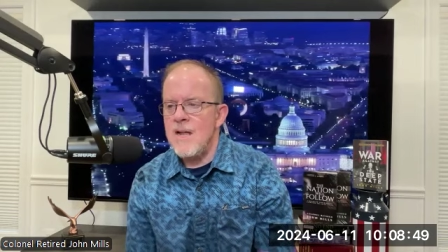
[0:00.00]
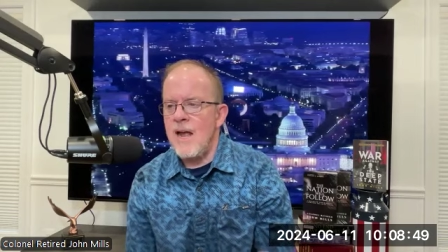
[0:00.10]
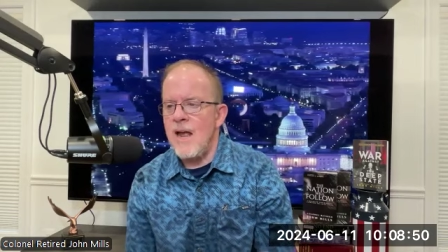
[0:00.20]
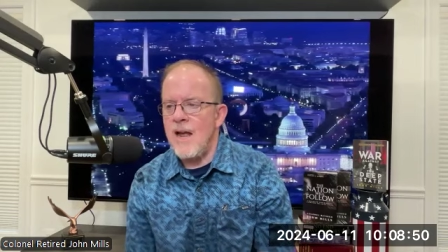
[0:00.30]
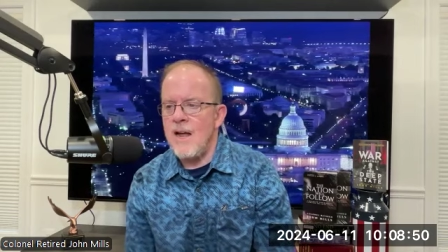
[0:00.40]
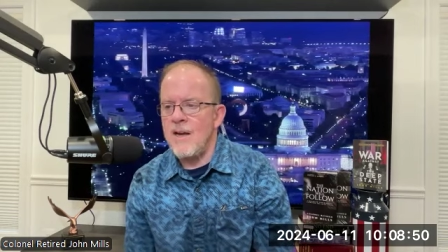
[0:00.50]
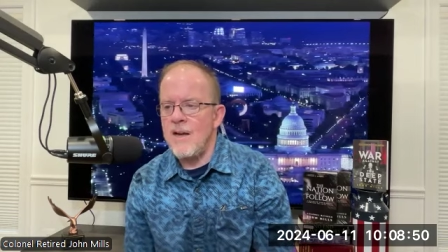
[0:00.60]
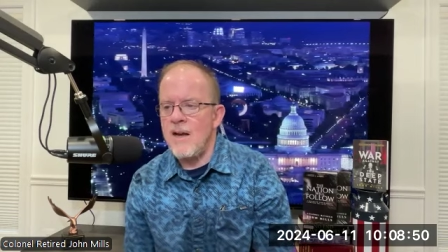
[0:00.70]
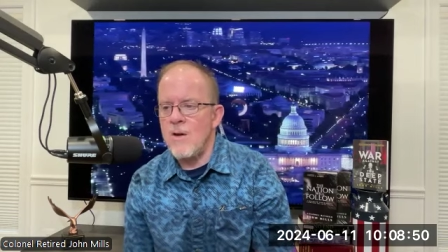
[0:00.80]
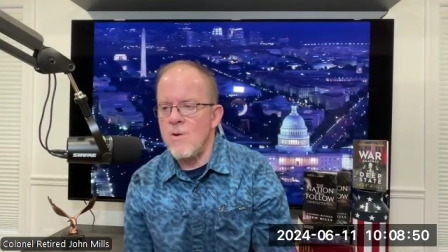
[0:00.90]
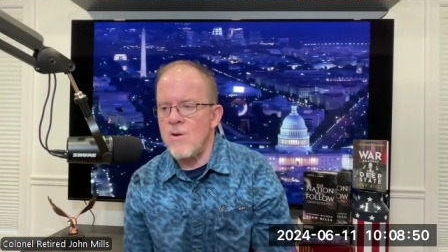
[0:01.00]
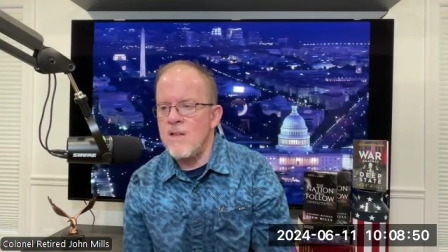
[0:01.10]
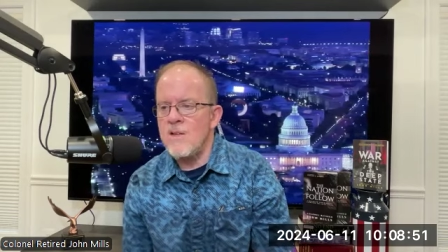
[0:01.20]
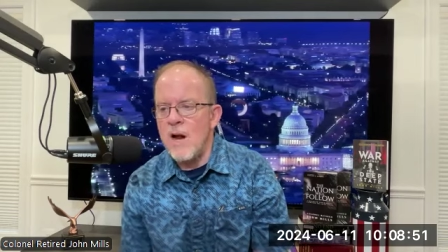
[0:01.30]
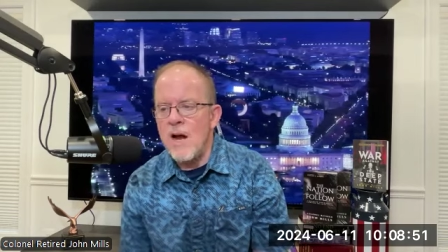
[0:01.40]
and uh, we're
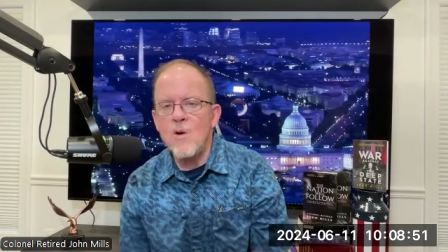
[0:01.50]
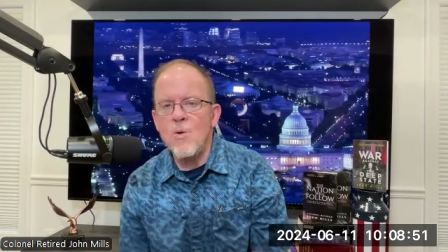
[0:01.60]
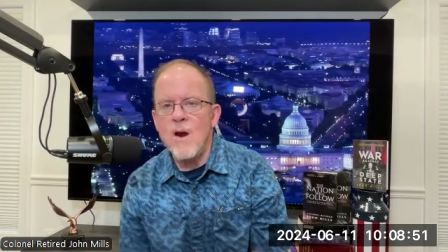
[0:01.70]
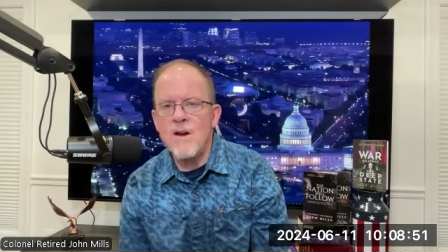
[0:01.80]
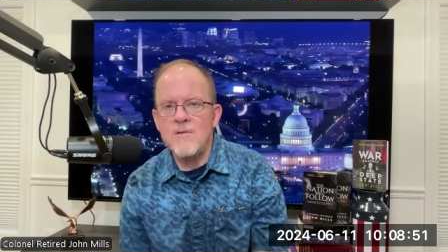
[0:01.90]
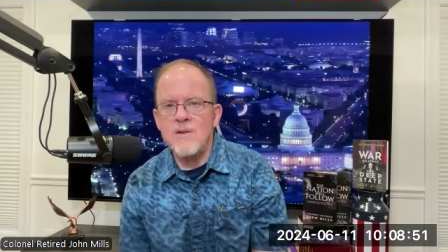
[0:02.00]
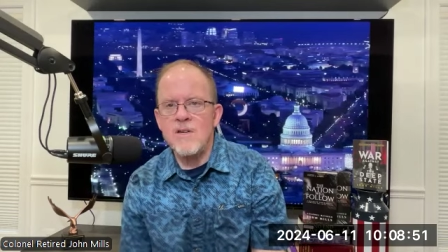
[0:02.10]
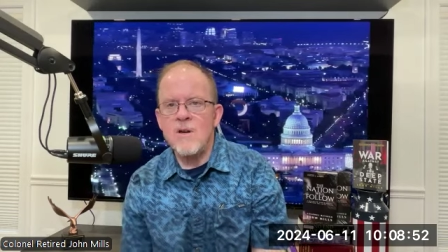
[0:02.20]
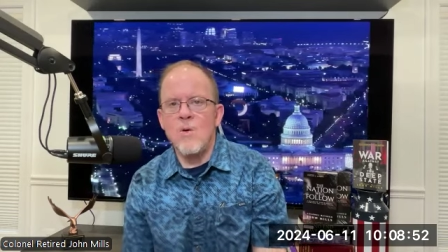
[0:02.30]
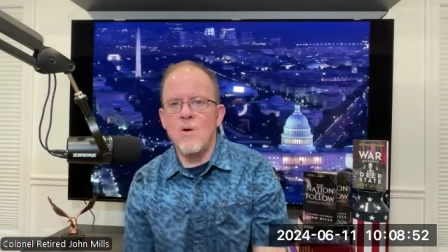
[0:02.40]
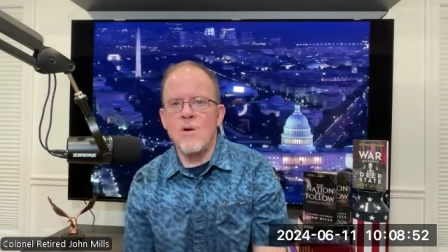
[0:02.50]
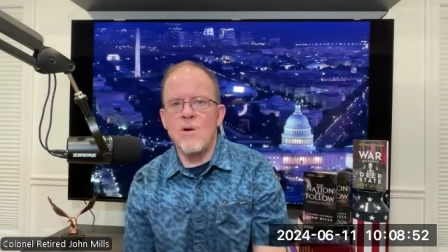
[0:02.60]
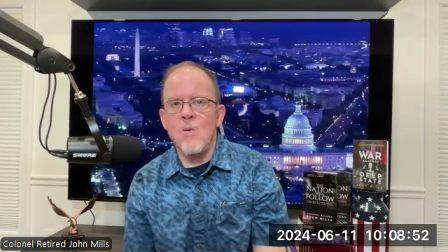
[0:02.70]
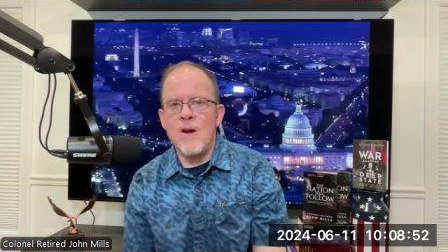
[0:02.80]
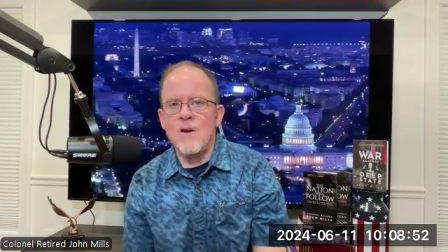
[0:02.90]
either unaware of it or
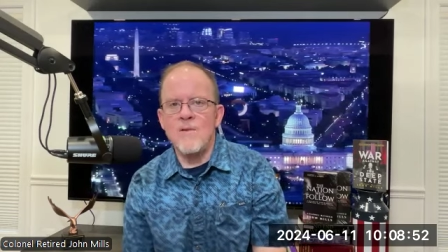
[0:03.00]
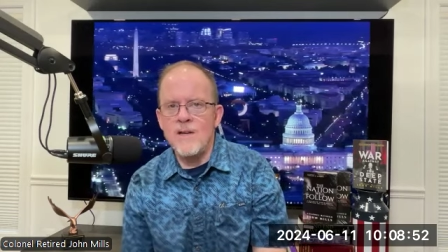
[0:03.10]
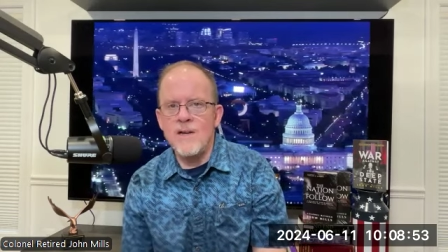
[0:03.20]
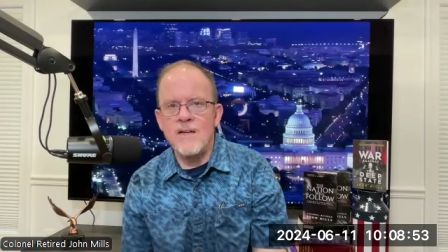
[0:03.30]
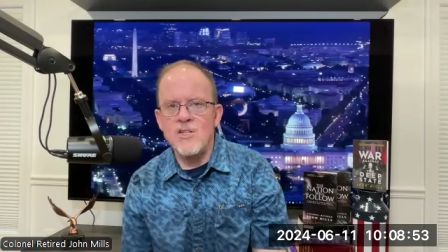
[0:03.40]
aware of it and